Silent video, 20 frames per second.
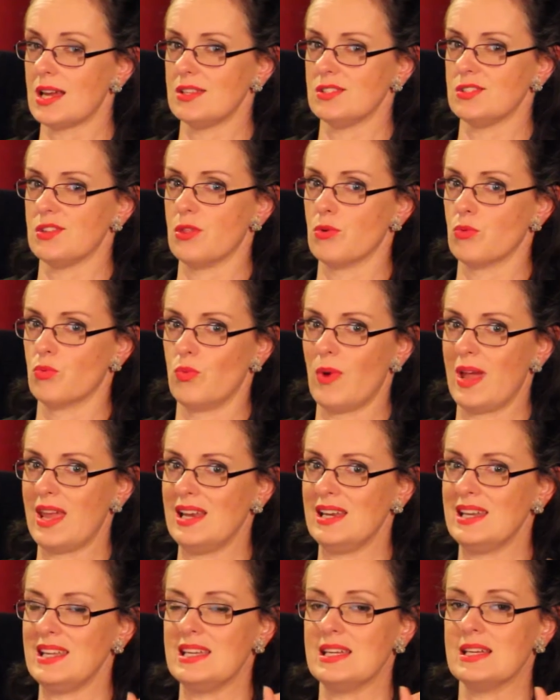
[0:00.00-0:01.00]
as the
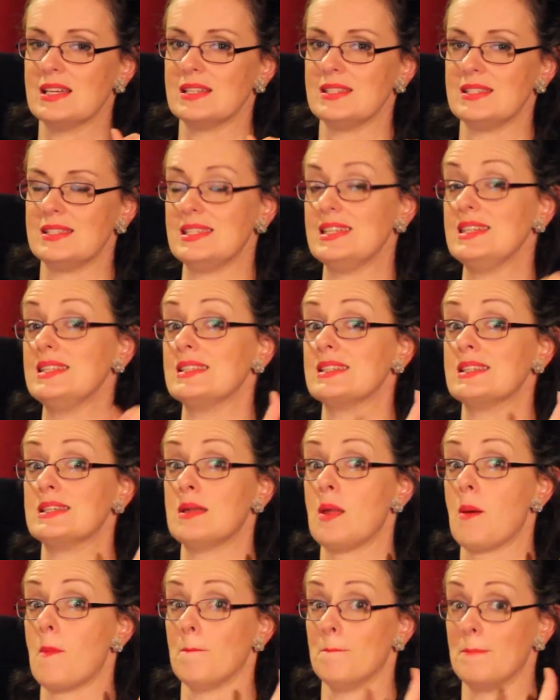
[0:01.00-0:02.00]
rainy
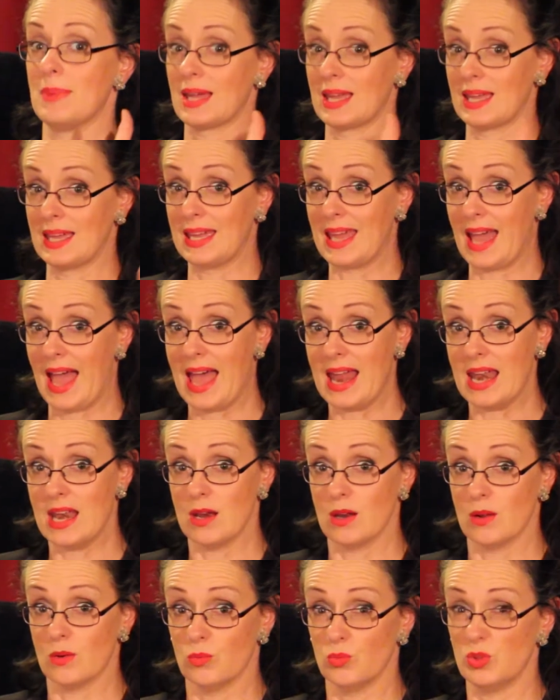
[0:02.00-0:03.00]
season
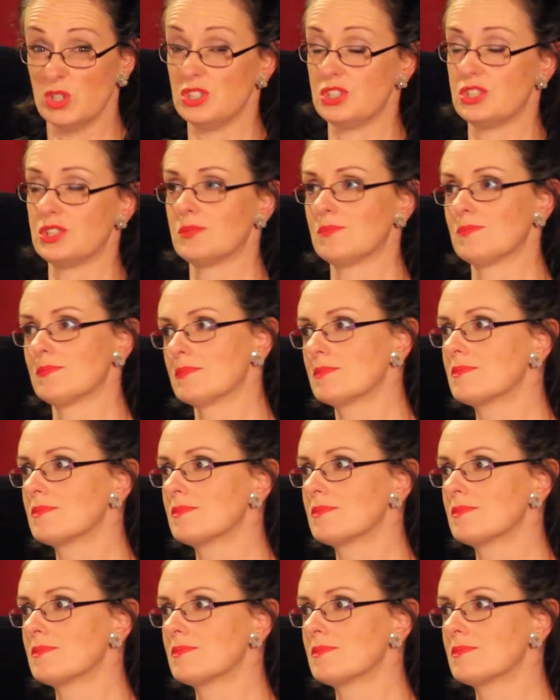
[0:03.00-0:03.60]
began, which